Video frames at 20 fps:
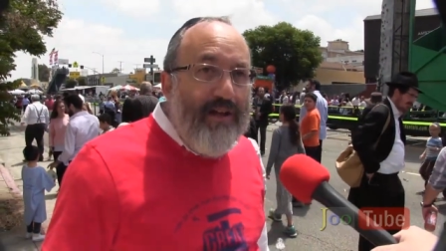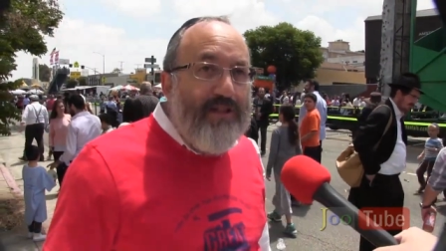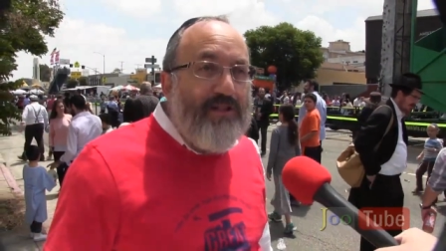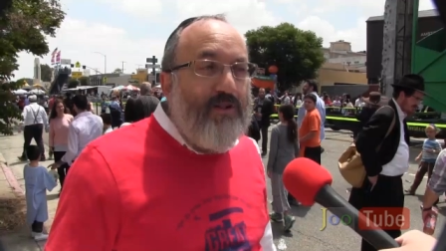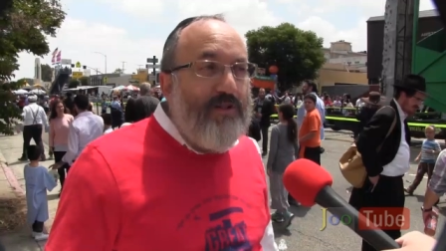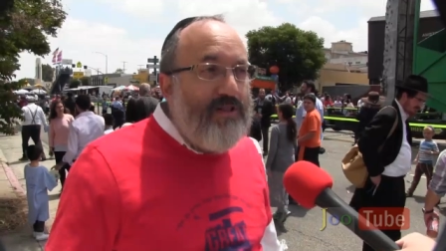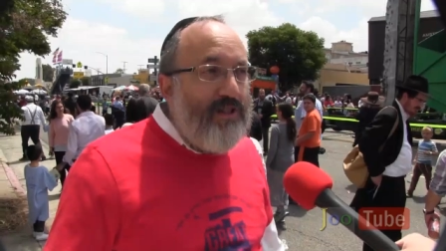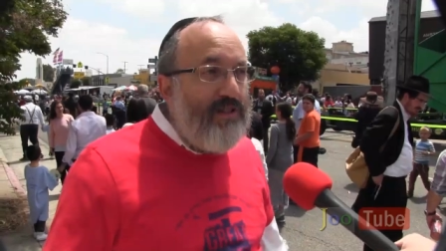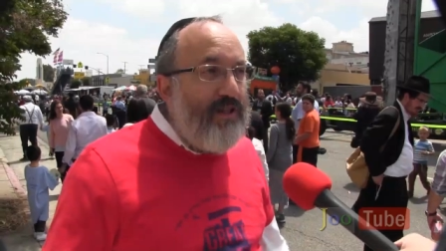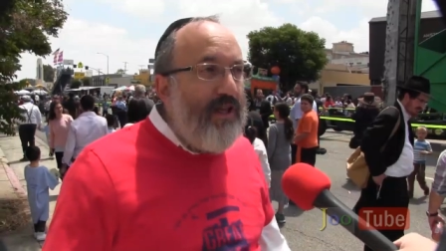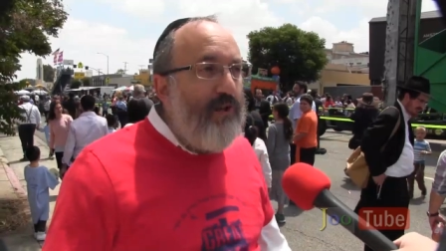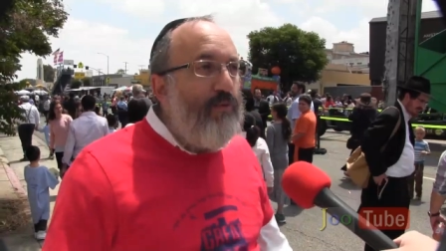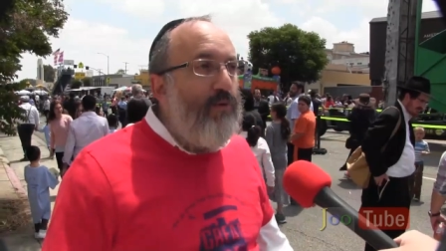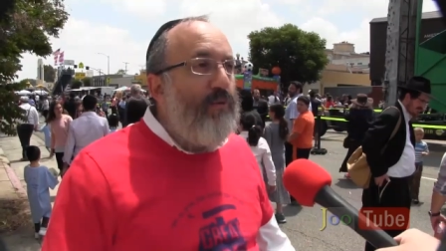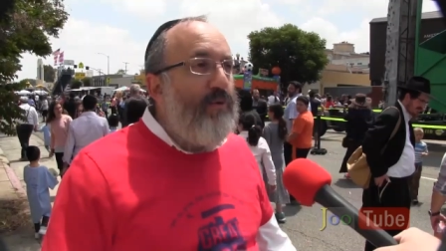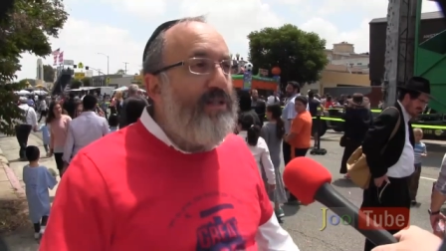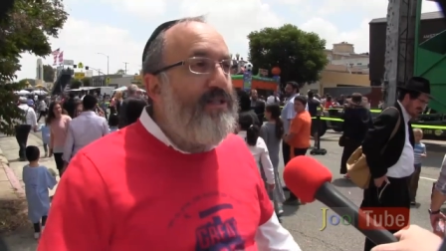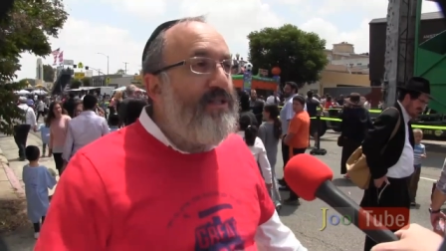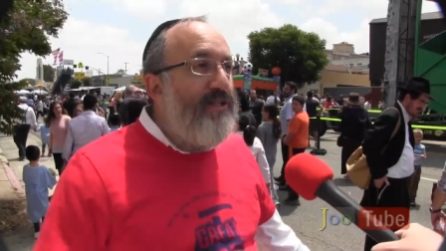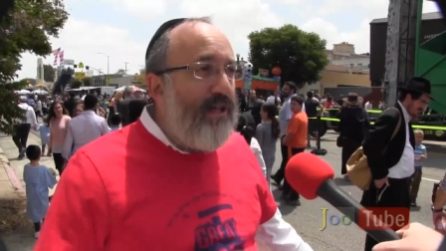So it's a day
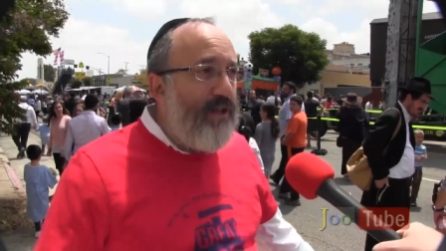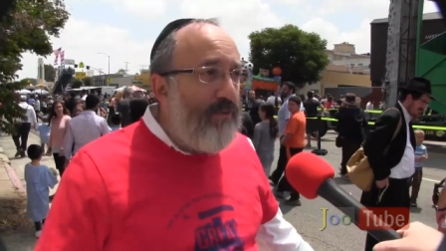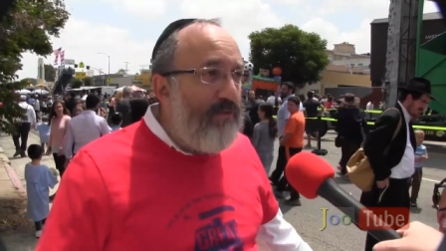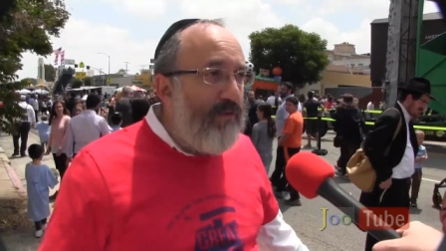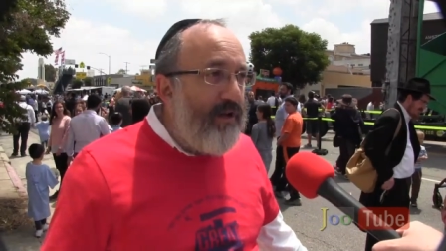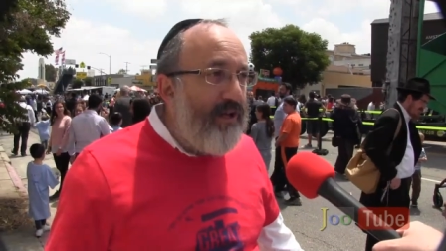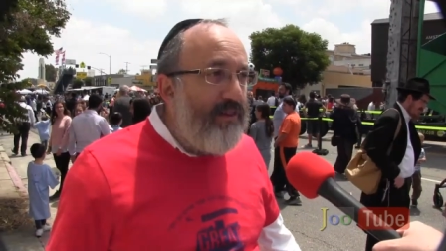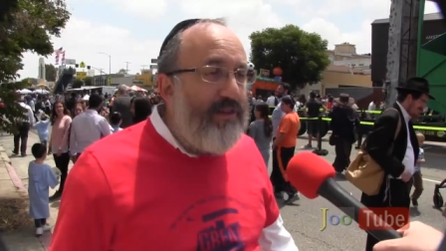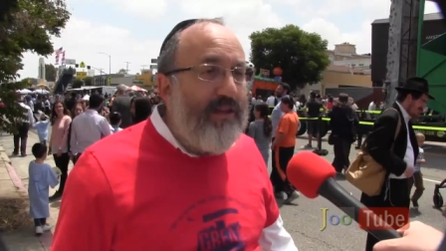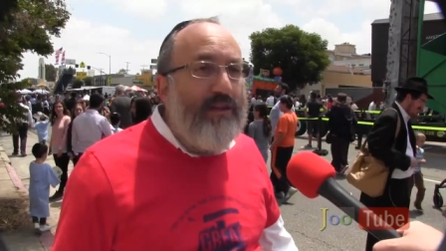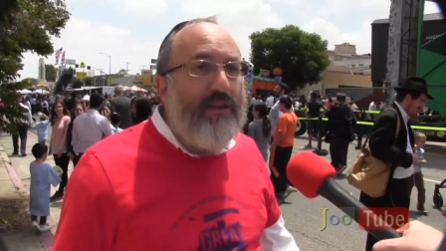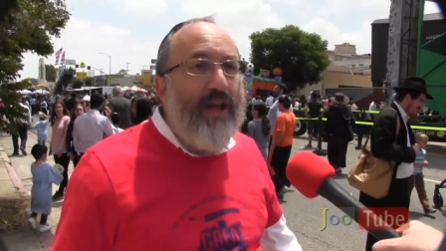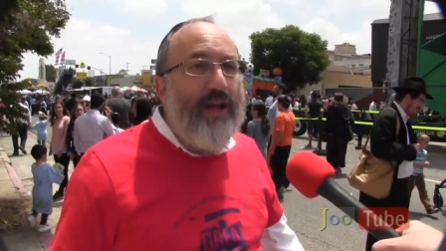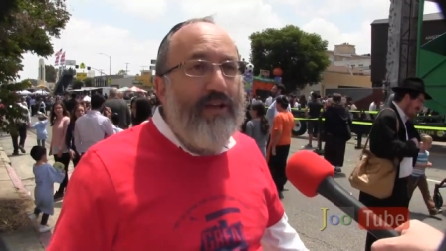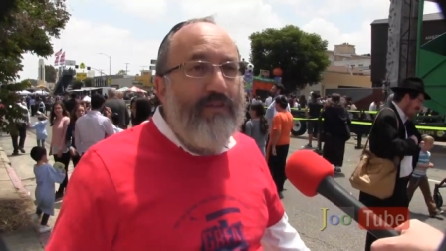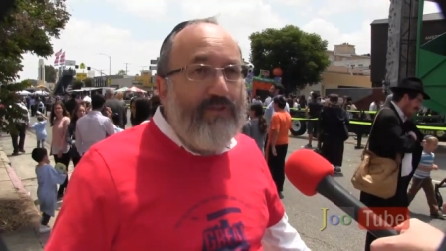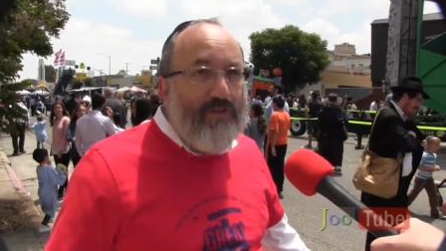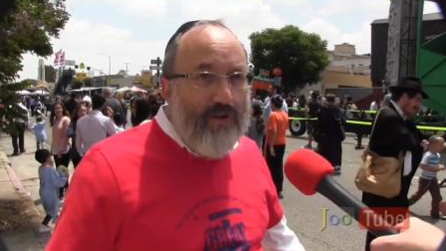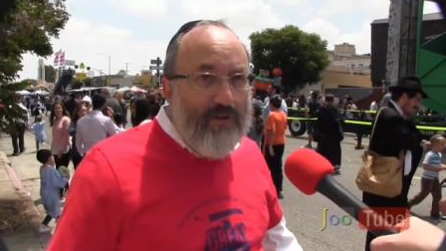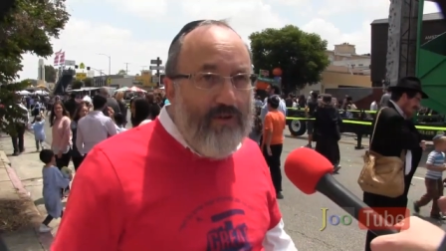where we celebrate the
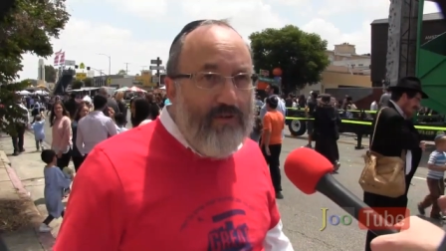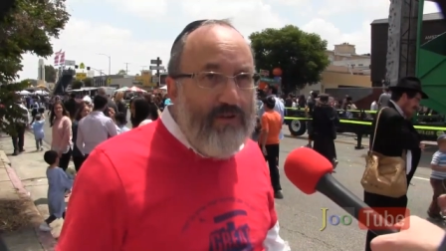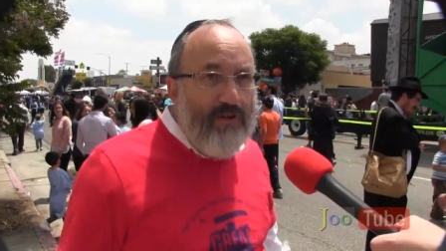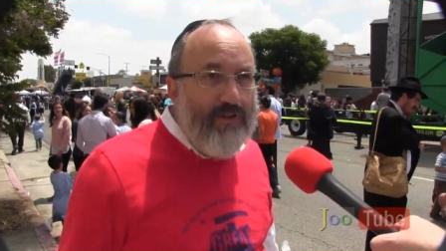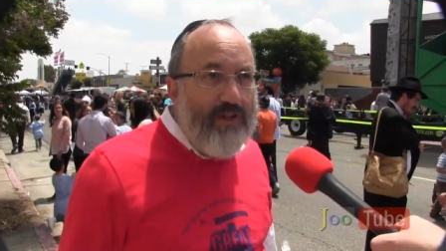light of Torah